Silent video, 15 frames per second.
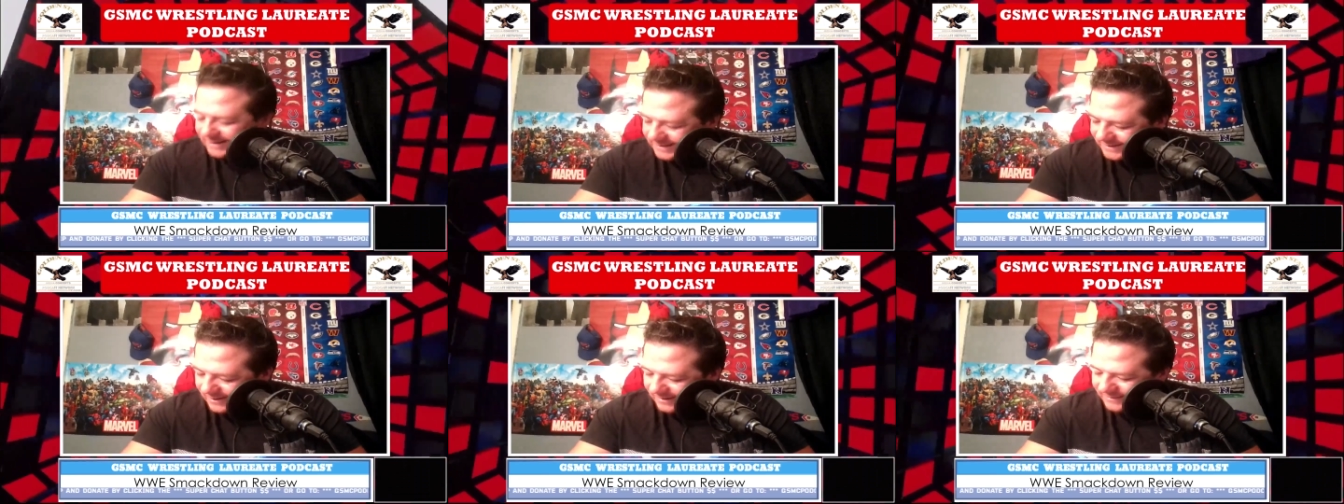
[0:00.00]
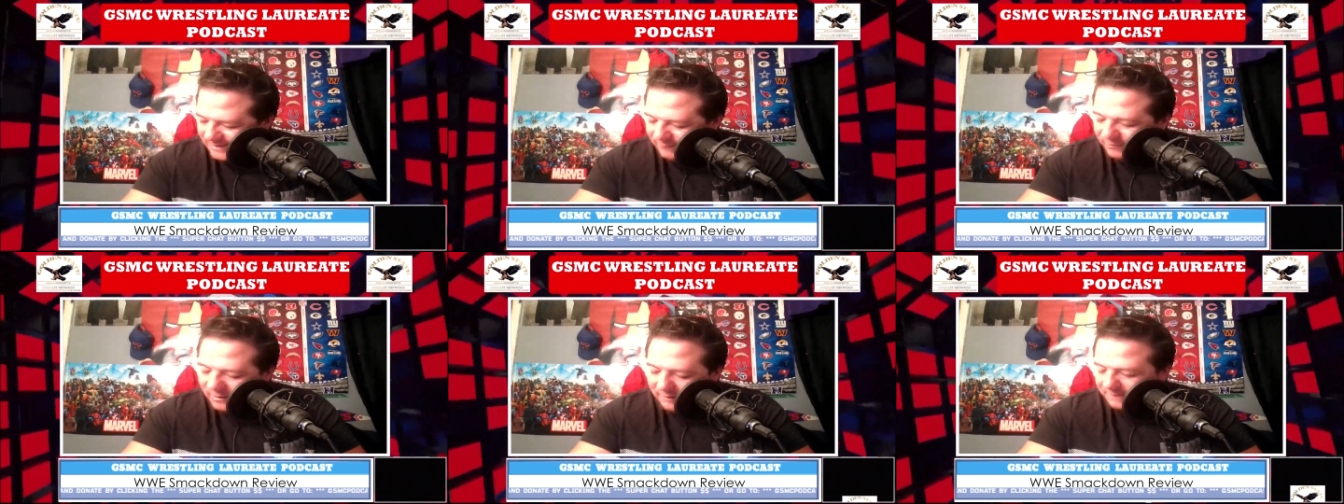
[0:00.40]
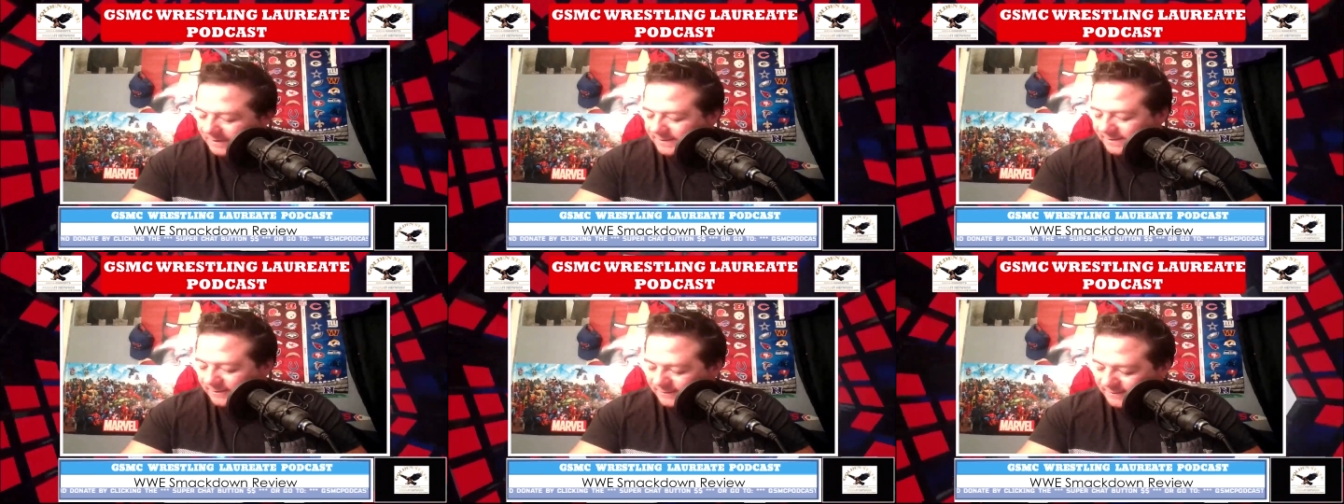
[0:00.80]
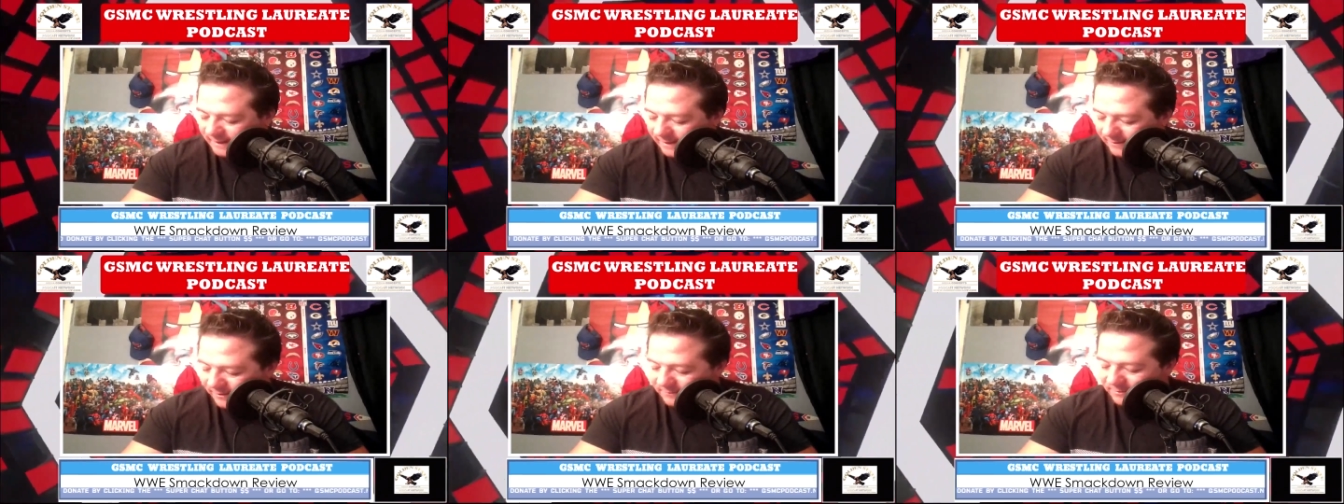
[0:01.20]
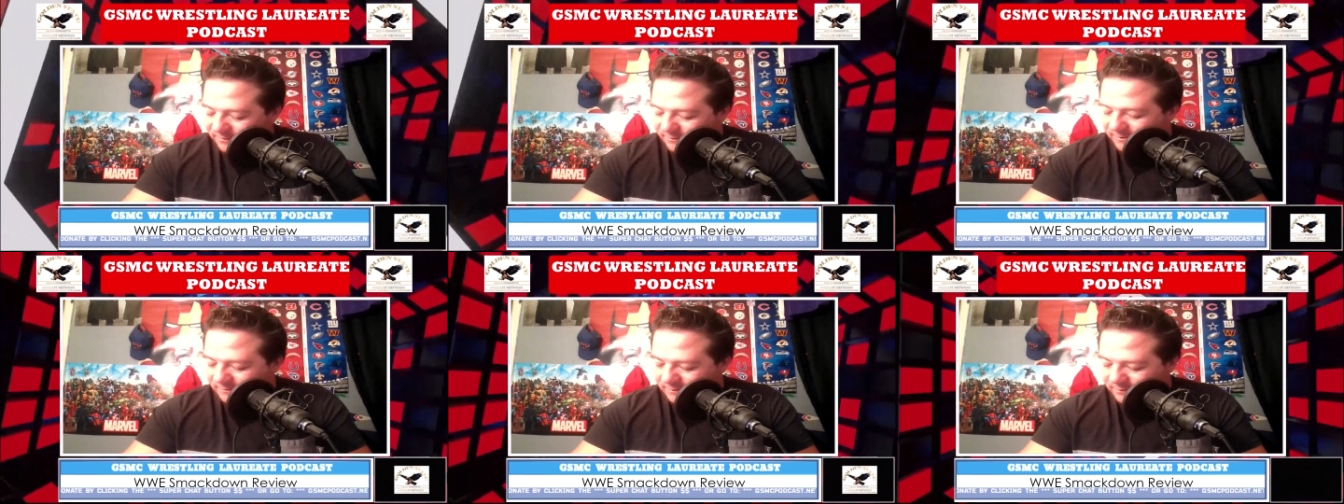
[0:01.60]
It sucks. I would have loved to see her stay in
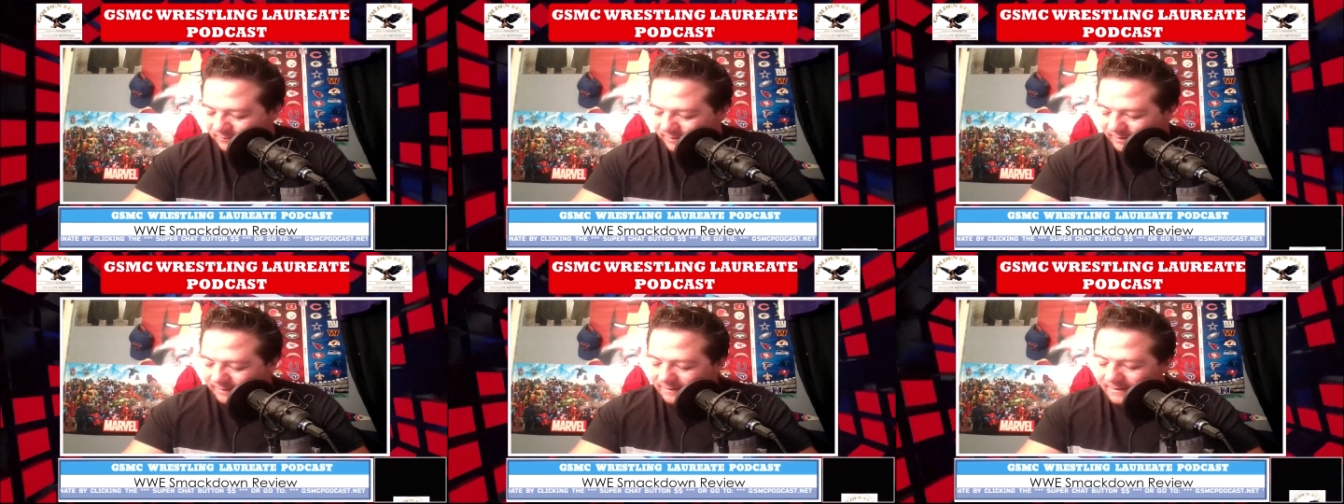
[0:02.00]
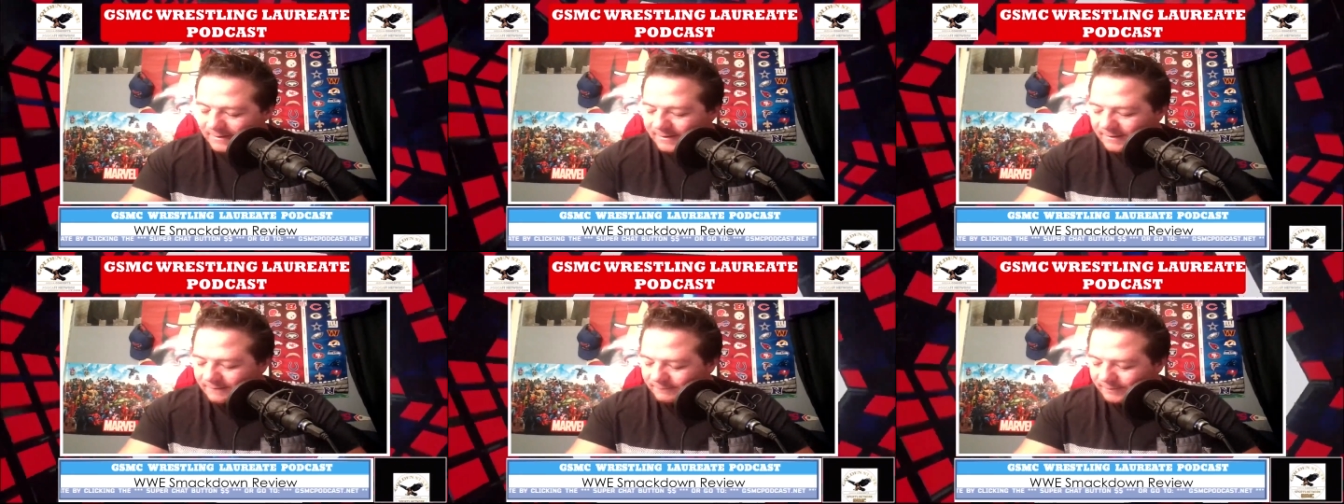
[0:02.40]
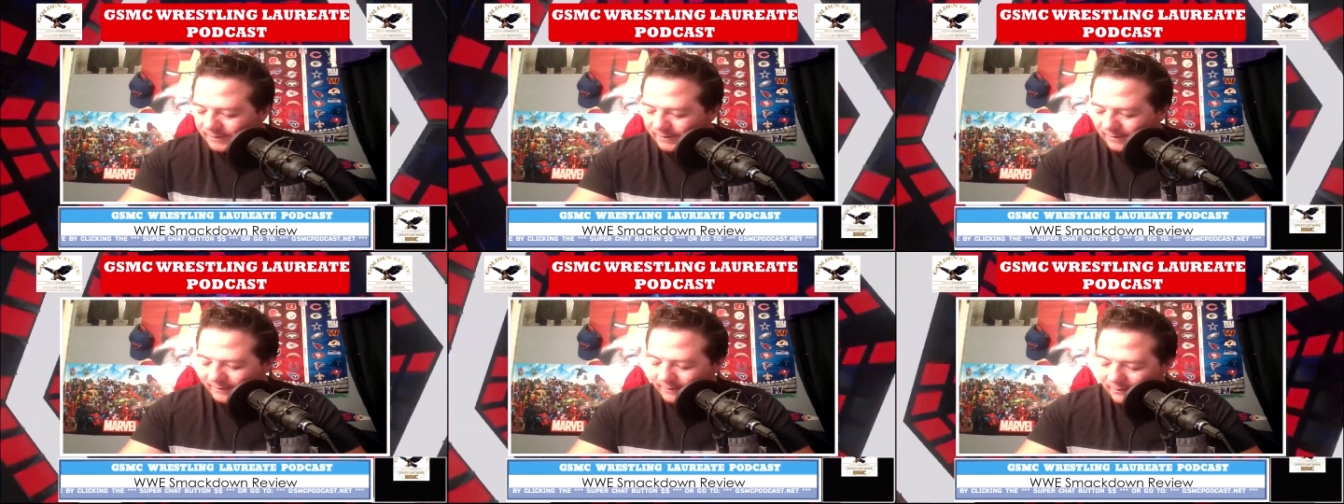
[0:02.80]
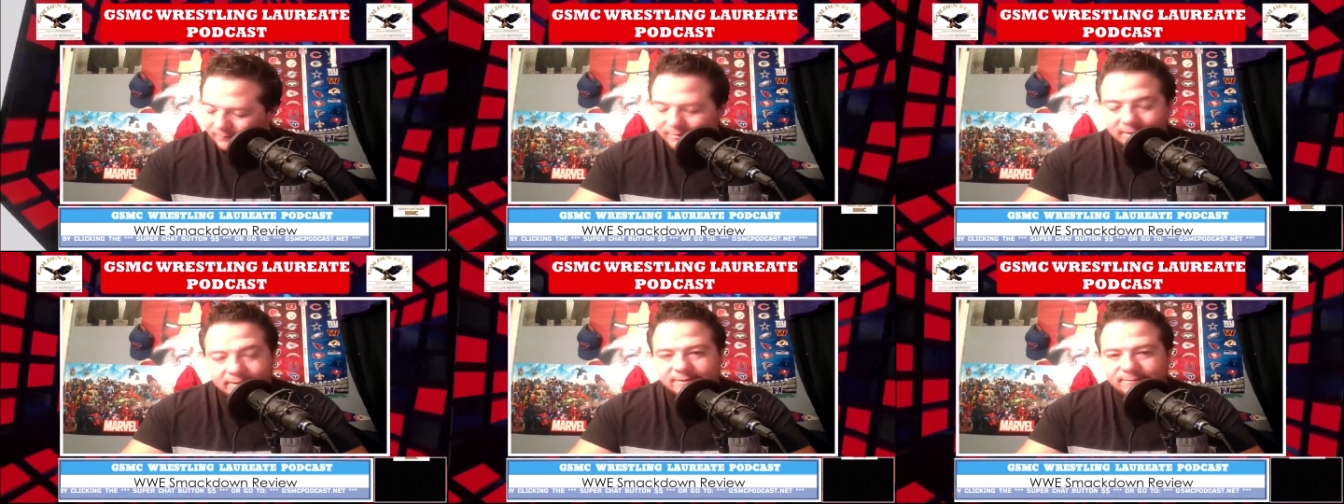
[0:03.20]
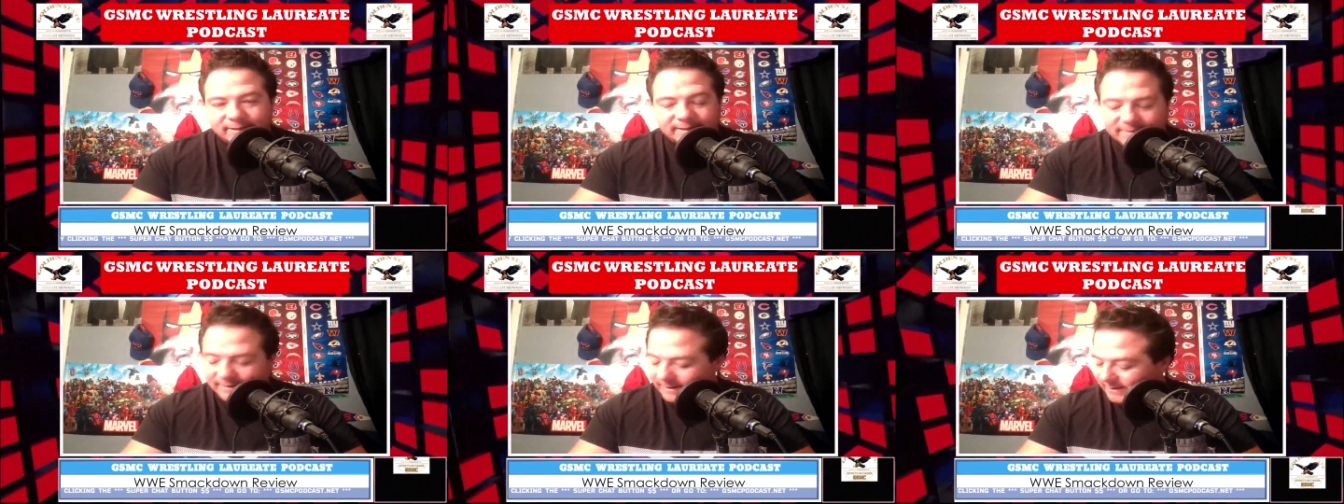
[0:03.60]
WWE, but uh, you know, it is
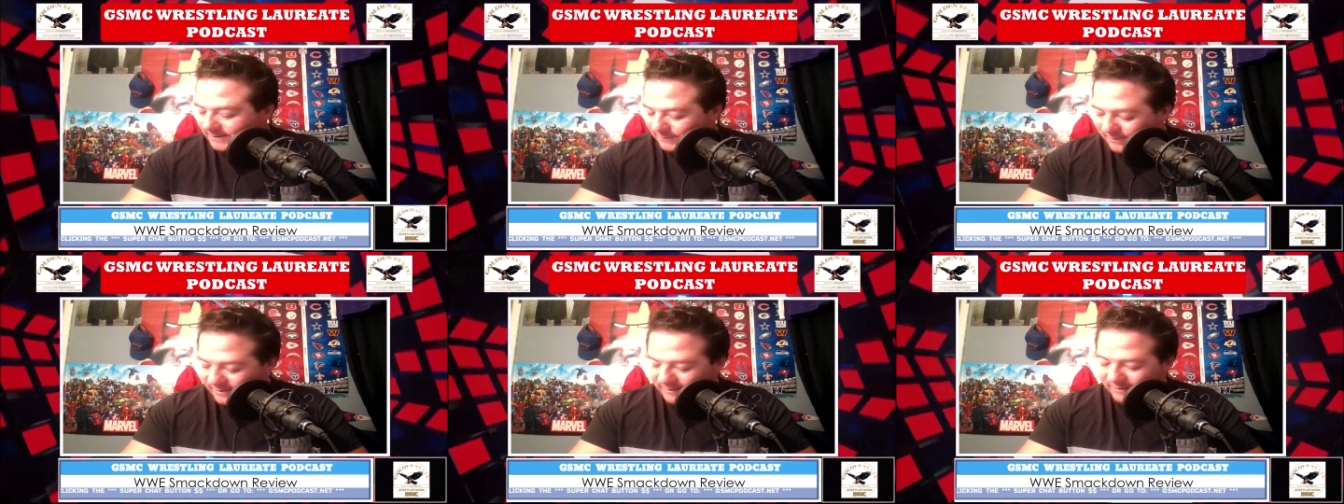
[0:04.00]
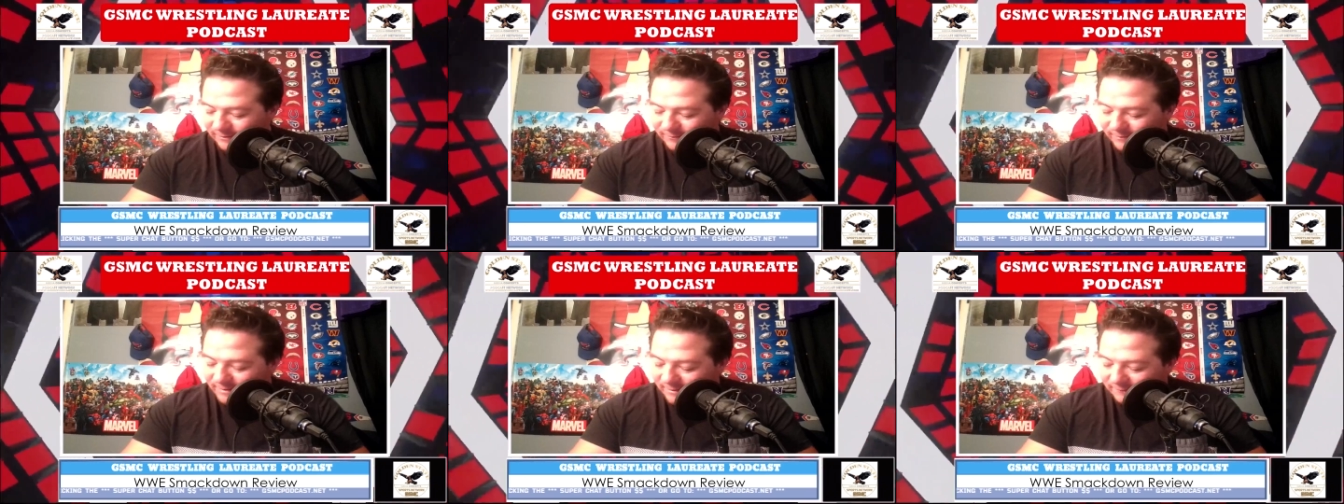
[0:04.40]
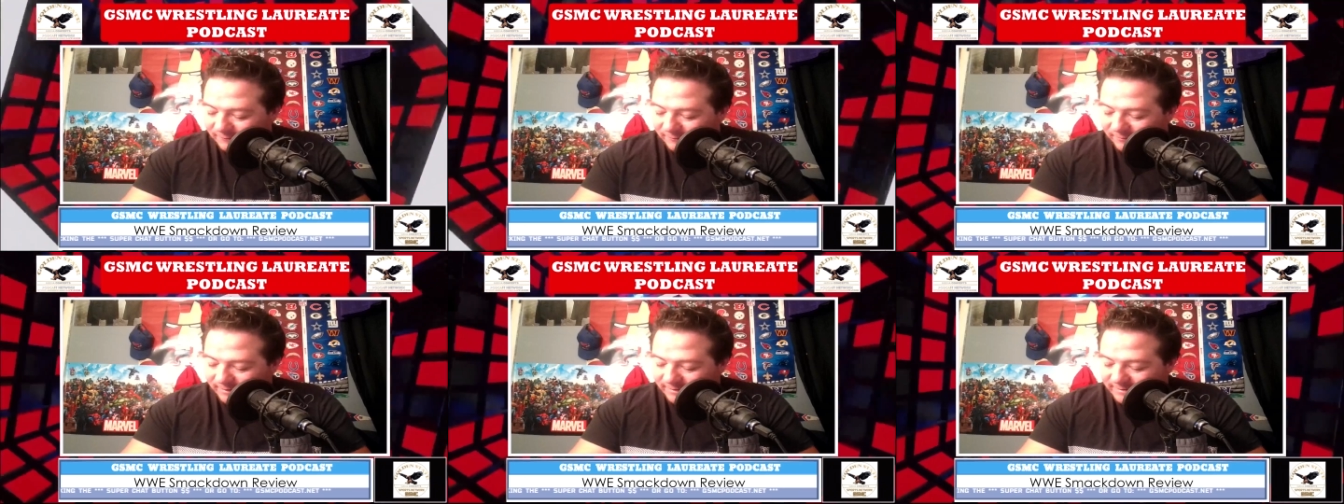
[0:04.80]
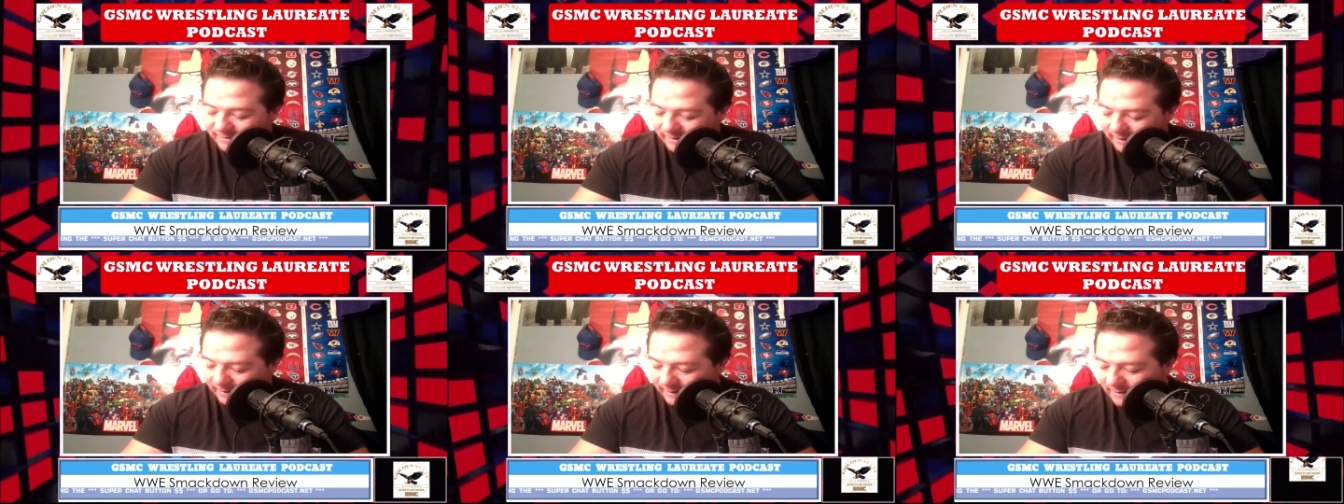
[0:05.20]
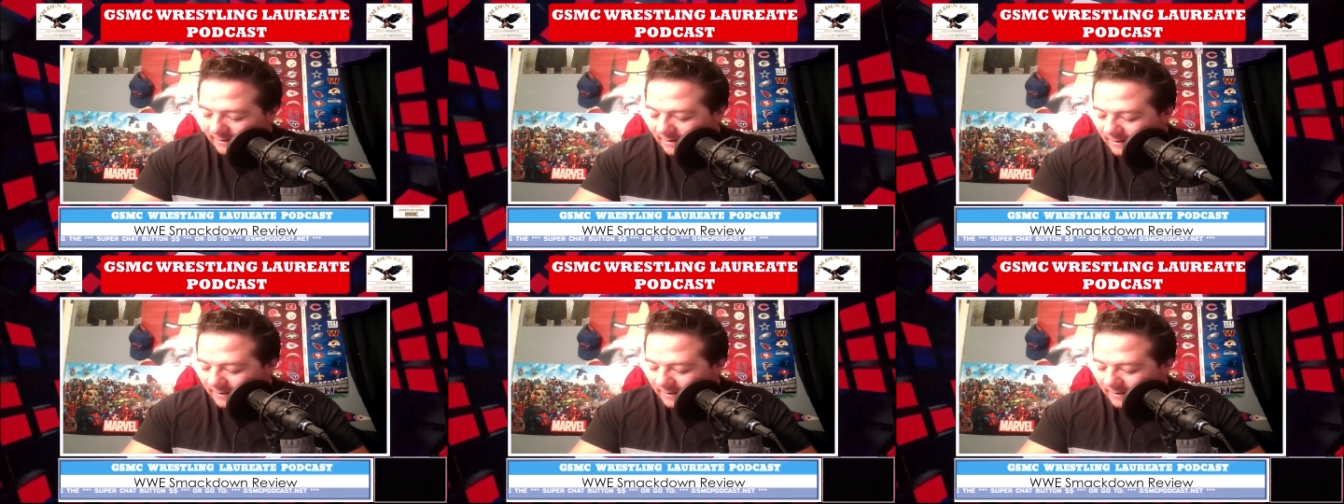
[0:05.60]
what it is. What you know, what can we really say?